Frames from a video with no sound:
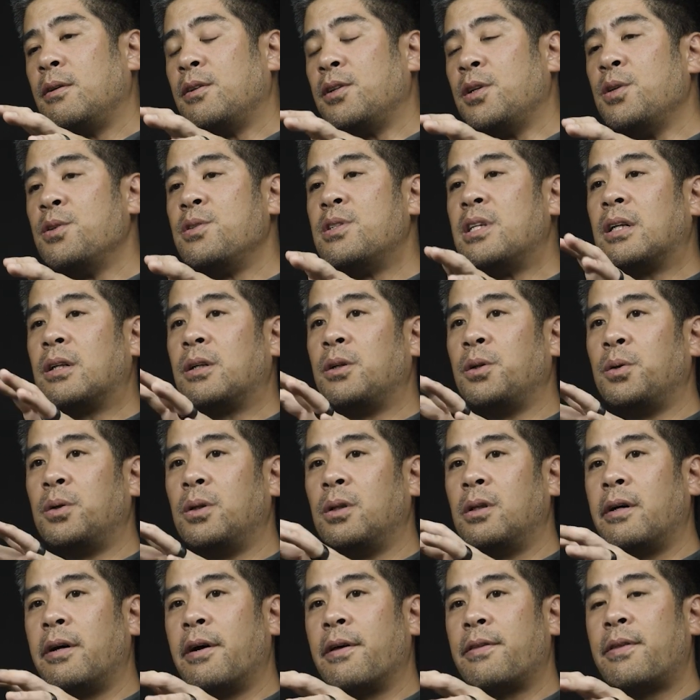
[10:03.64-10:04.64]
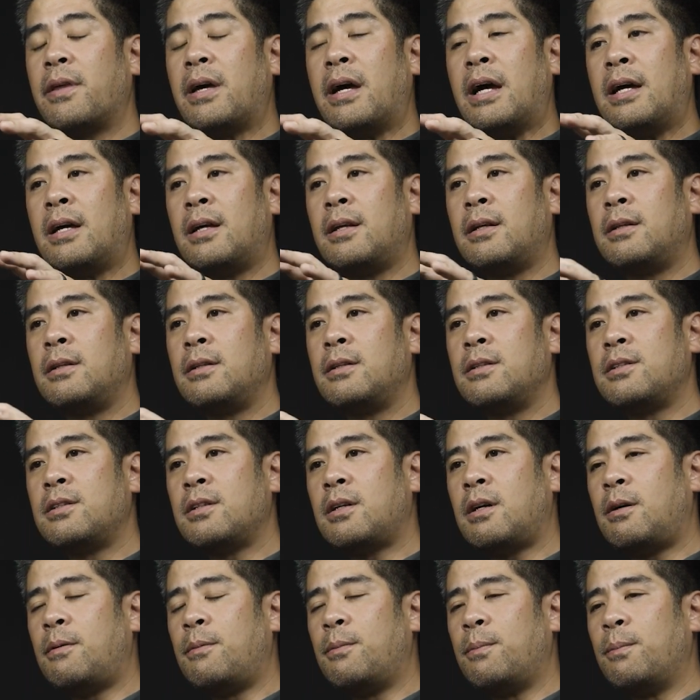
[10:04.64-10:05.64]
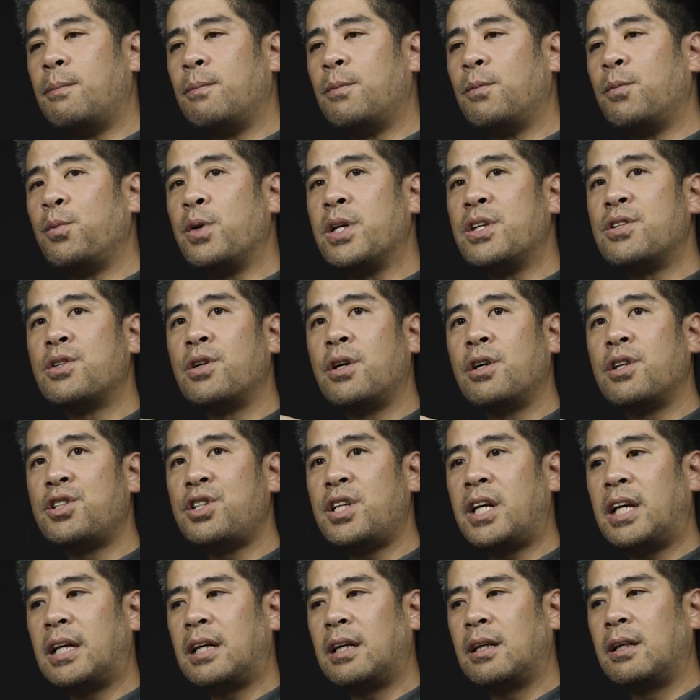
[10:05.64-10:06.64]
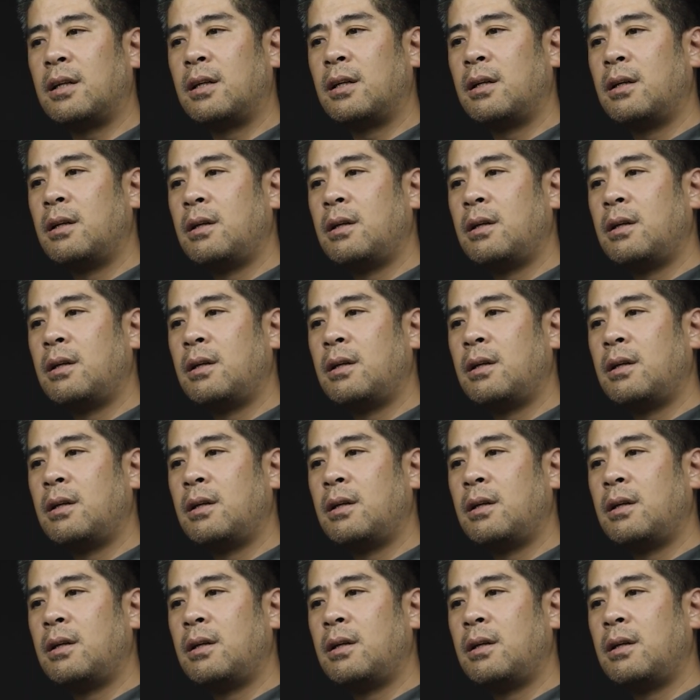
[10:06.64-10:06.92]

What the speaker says: using Google Earth and researching